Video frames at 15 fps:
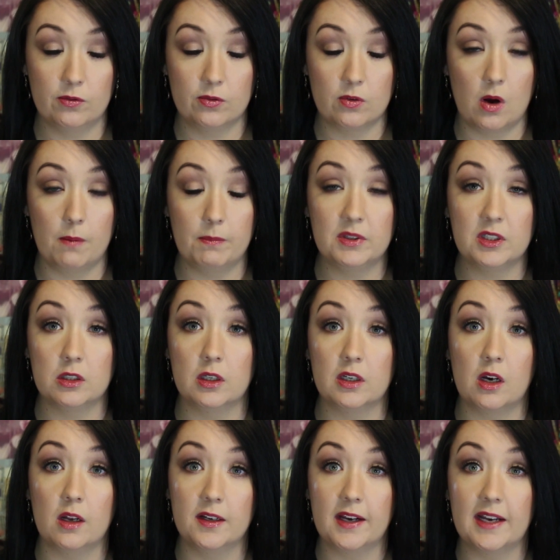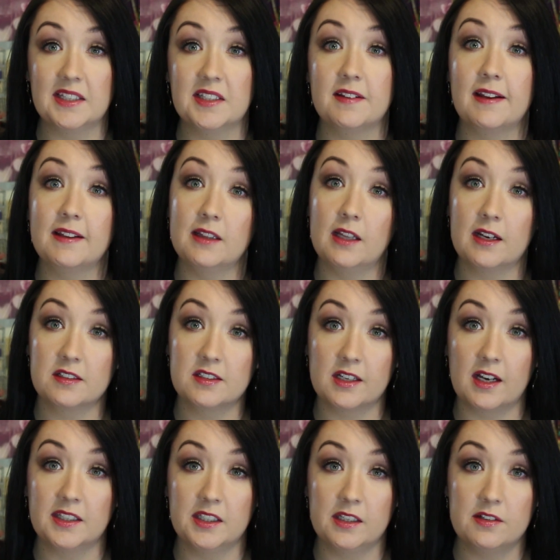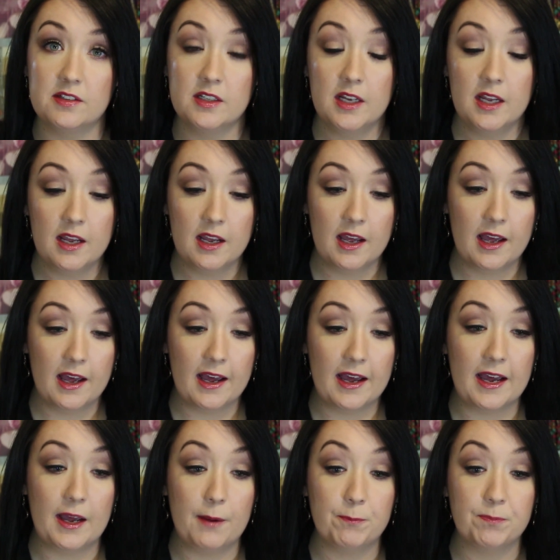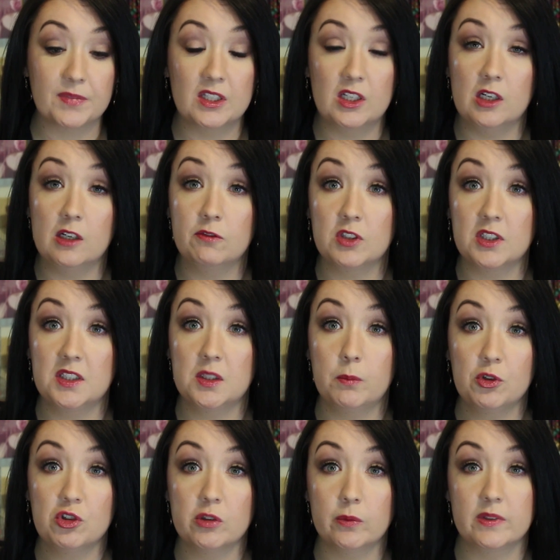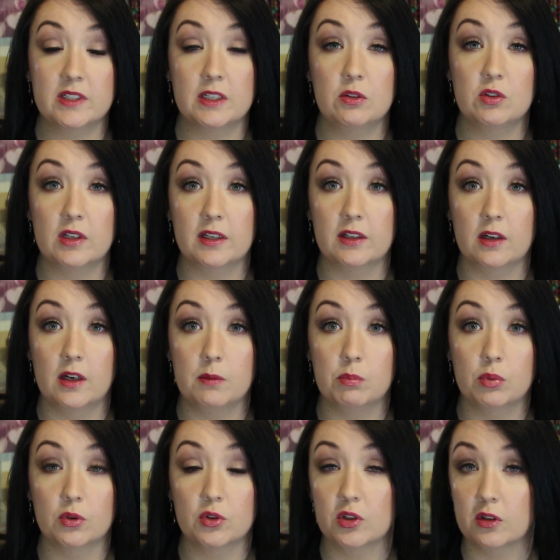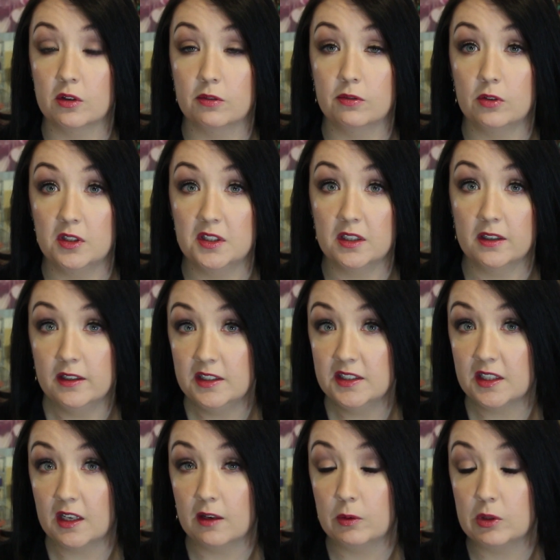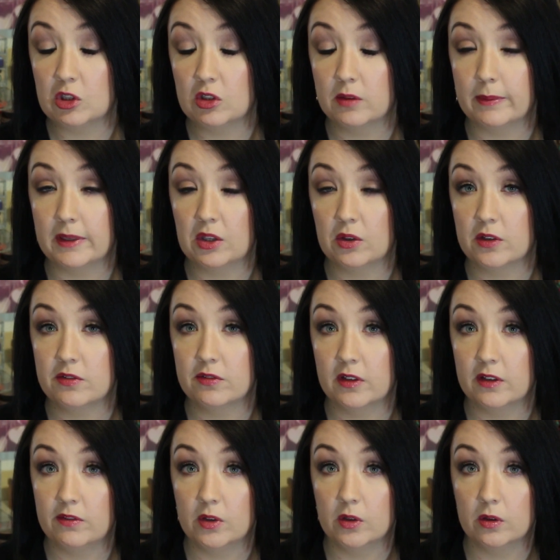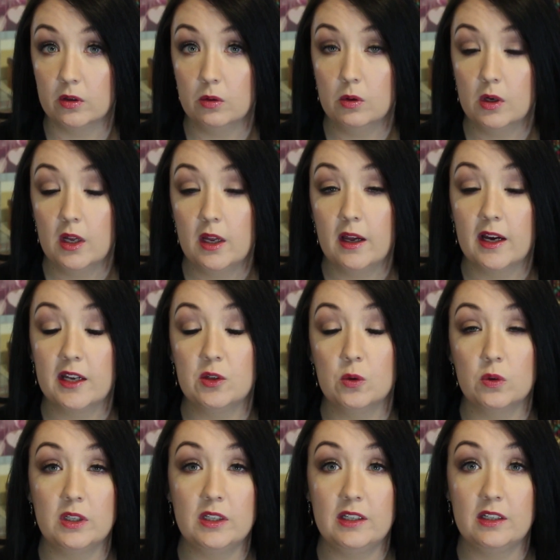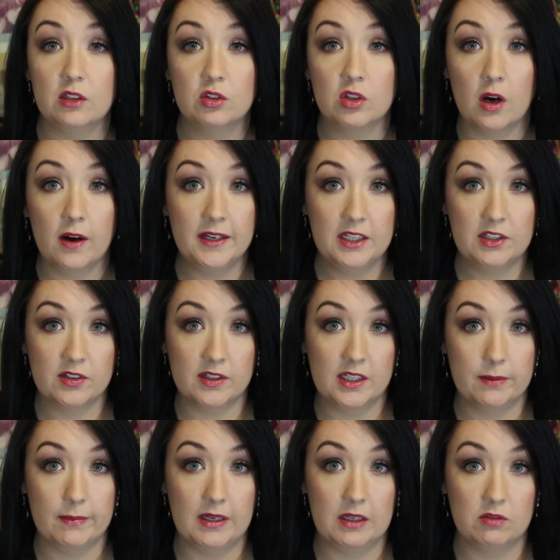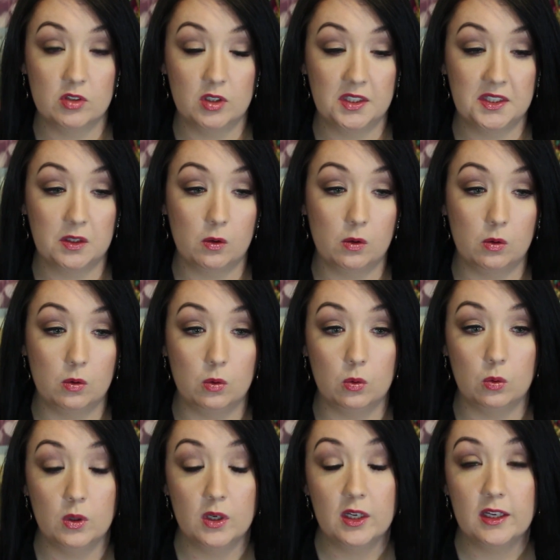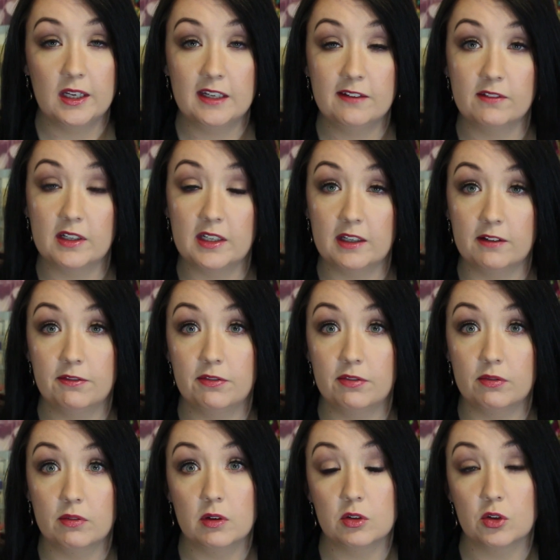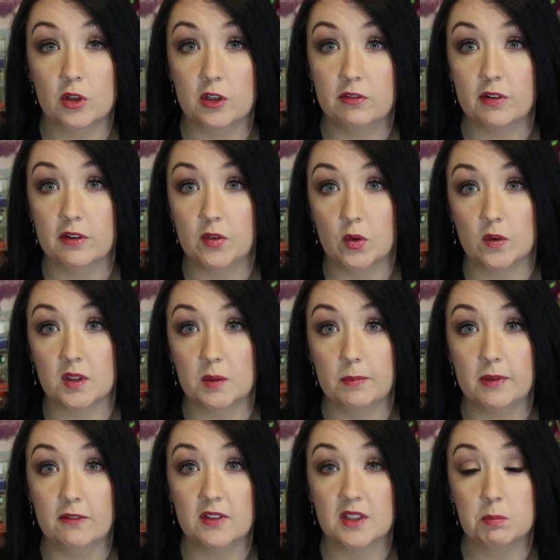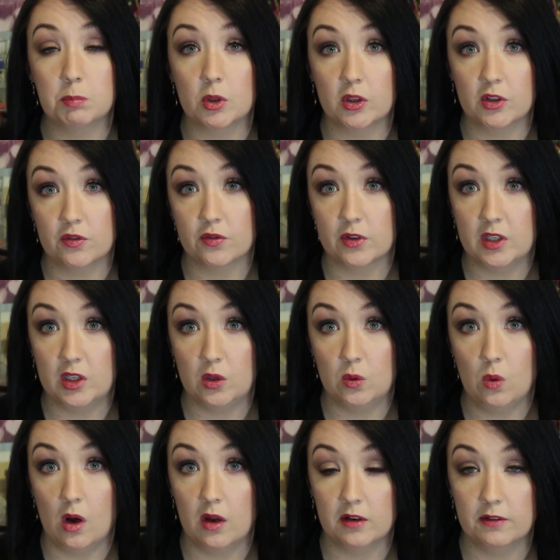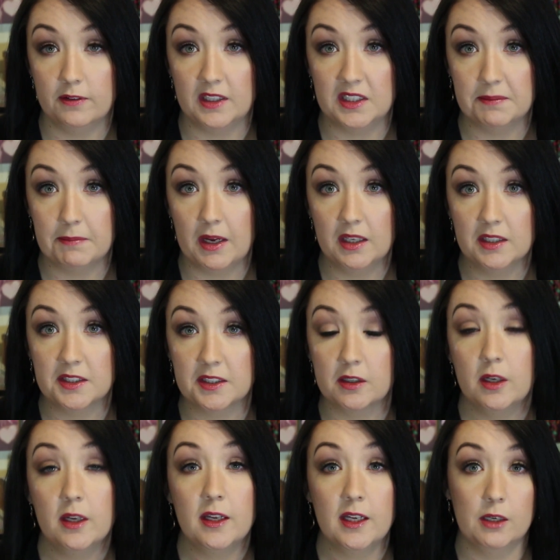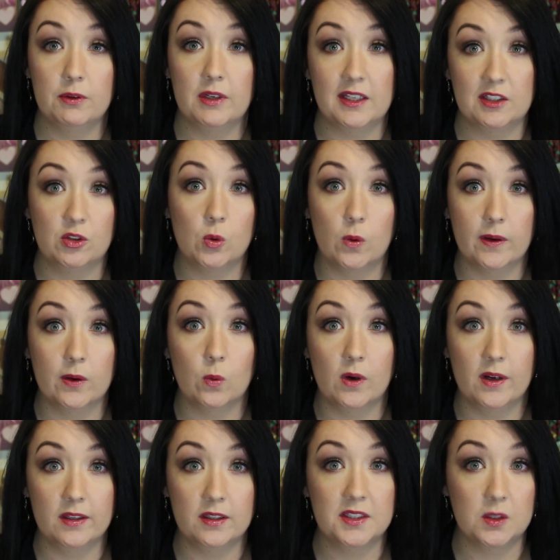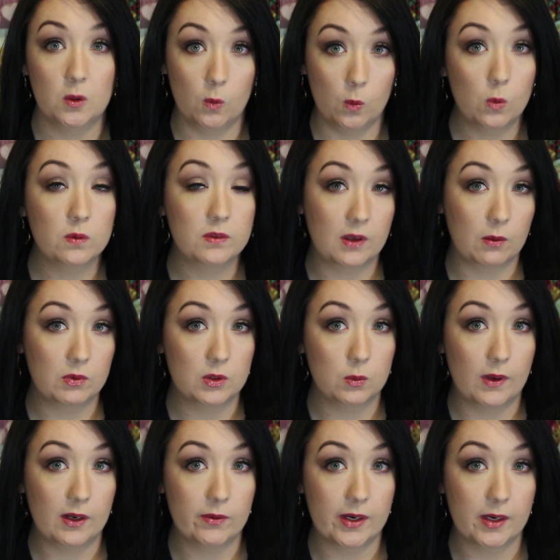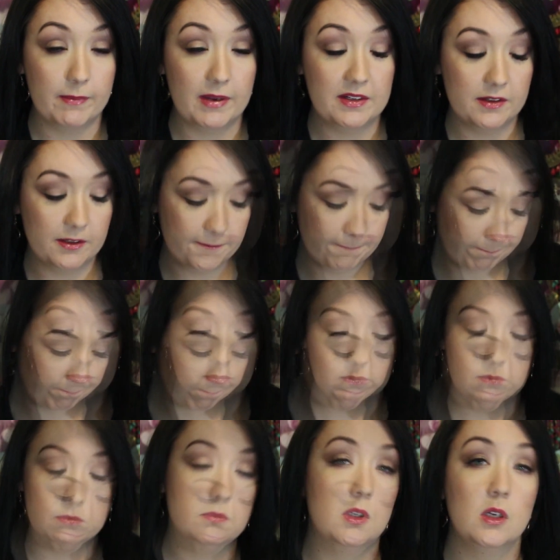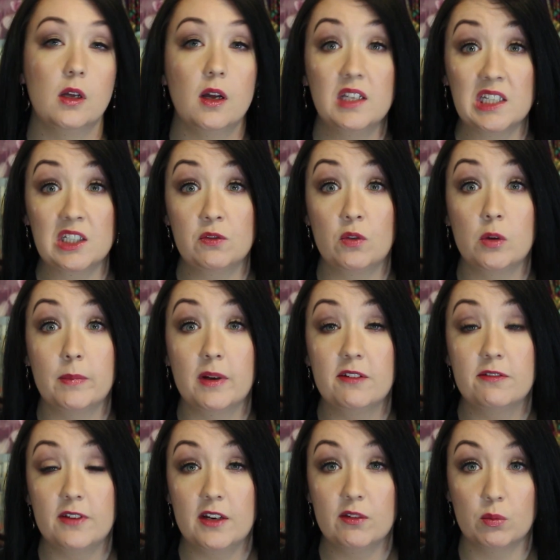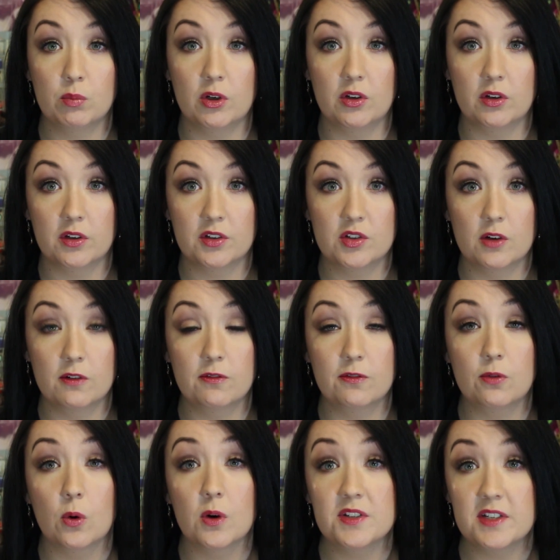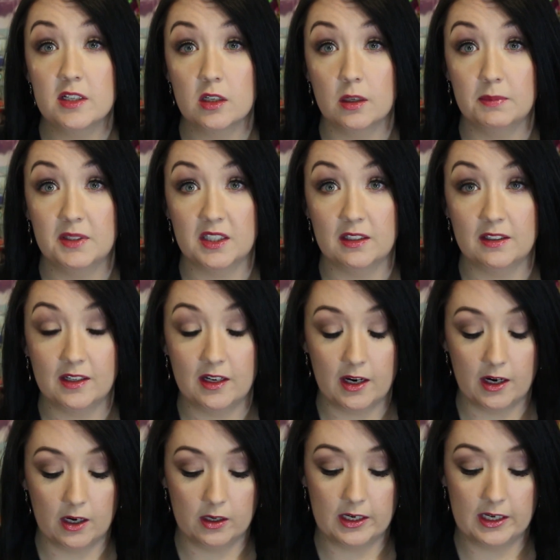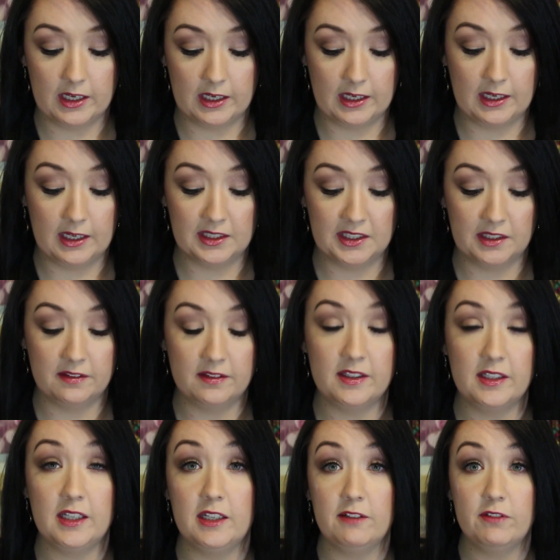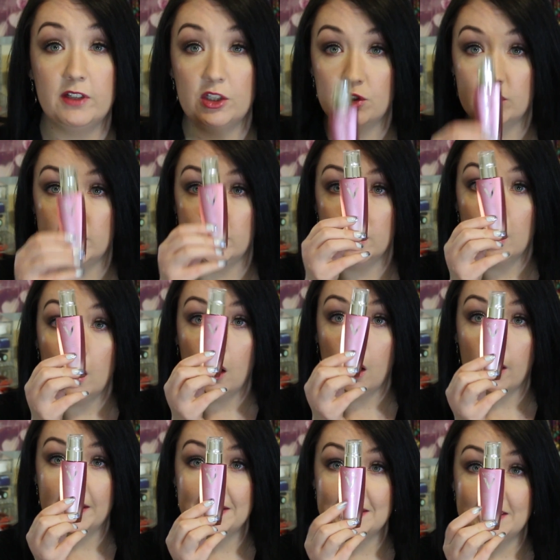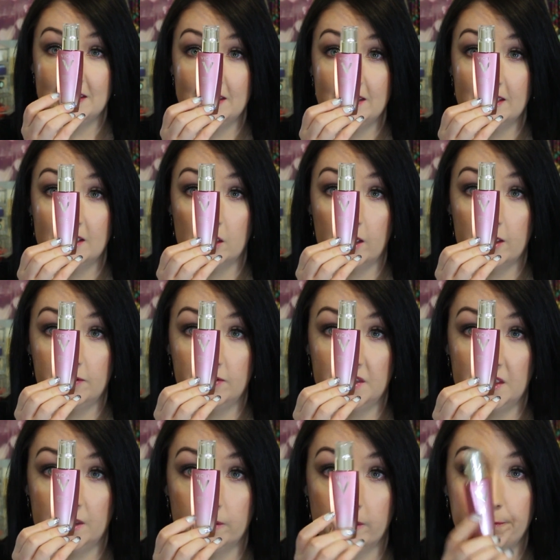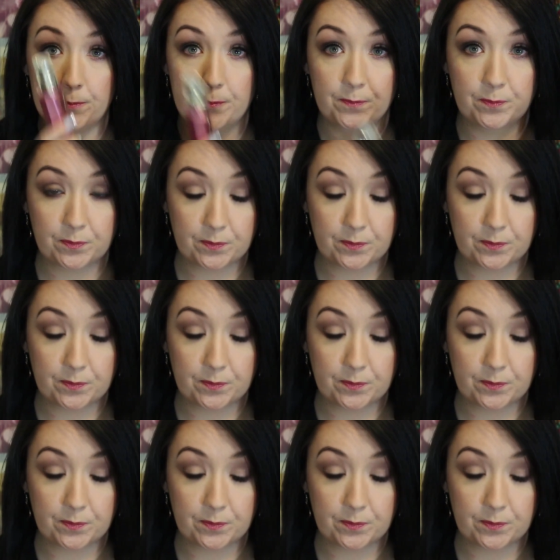from the glycolic acid and lactic acid. And I loved it so much I went out and I bought the full size, which is about €35, and you only need a tiny amount, so even if €35 is a bit of a splurge for you on a face mask, it will last you quite a while, so that one's well recommended. Second of all, my favourite product for daytime skincare is the Vichy Idealia Life Serum.